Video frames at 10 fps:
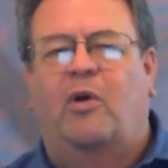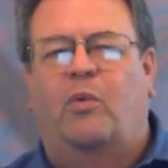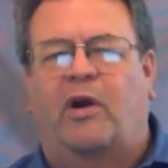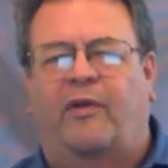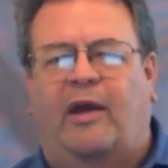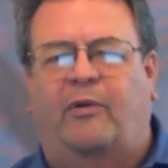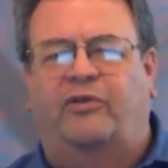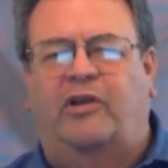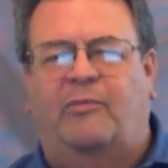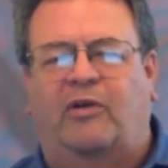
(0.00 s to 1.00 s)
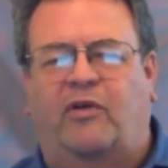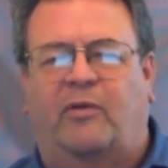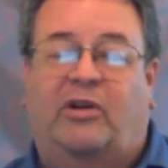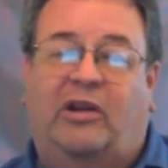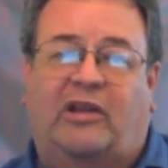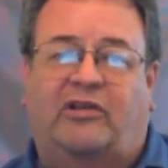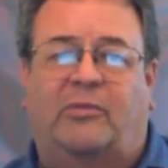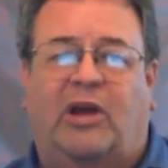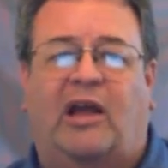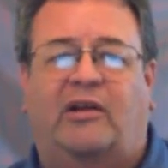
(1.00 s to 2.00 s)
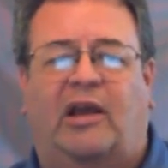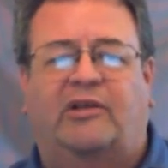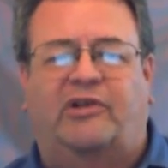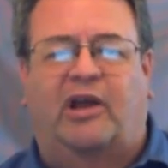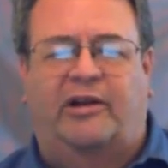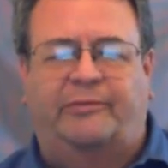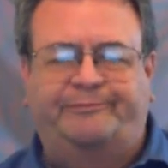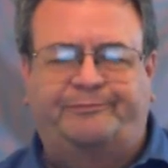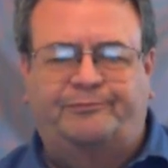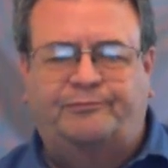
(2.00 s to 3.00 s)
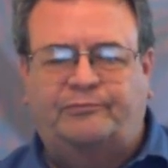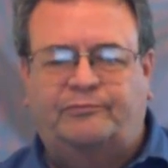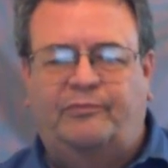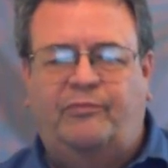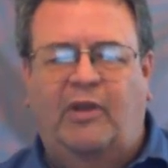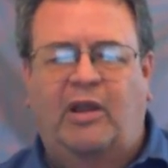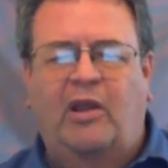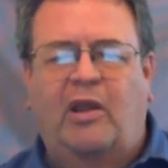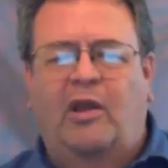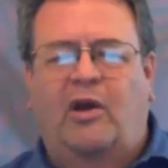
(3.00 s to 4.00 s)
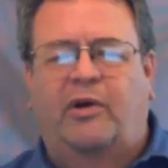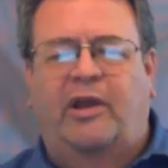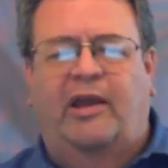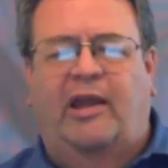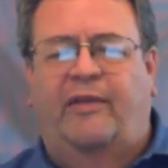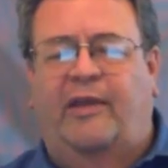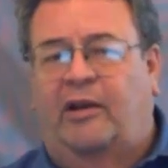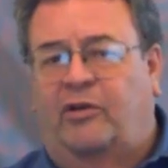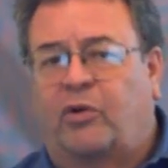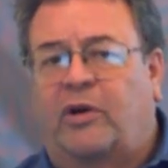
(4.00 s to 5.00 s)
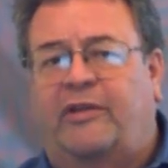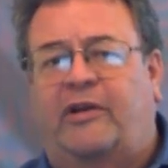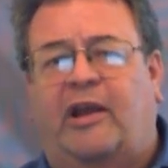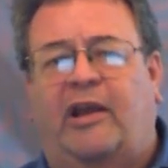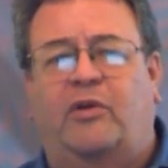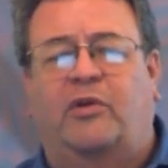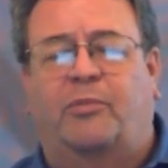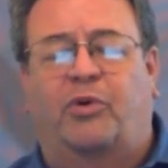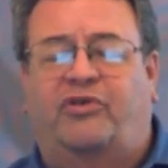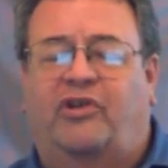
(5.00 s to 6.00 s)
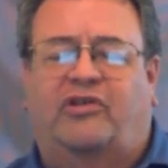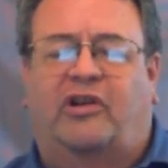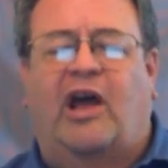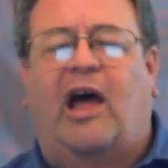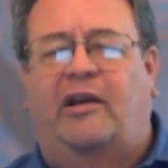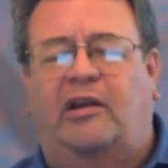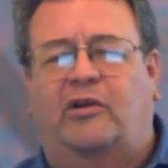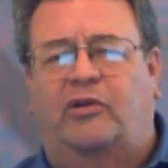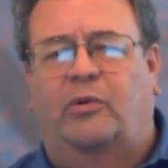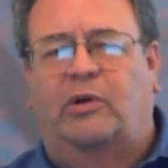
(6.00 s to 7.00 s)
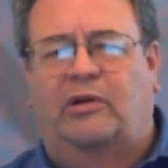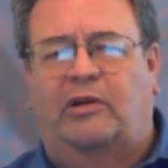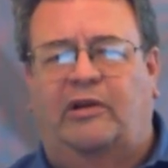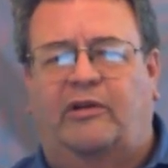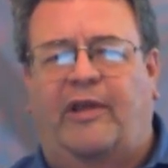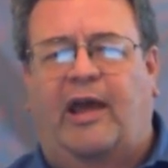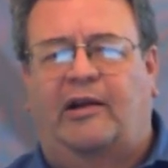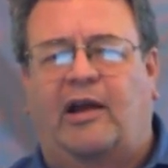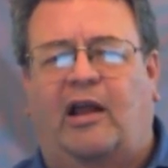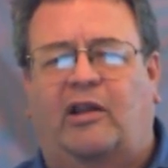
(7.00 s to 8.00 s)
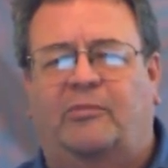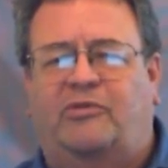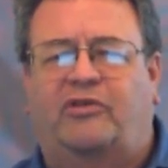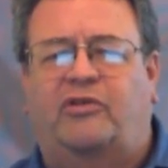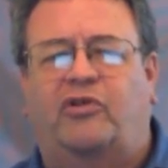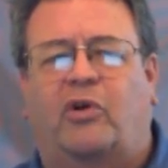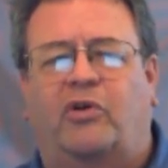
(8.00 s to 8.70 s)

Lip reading: where that was coming from and to get some context on it. Okay, and then during the day you can put just a dot into that column just to show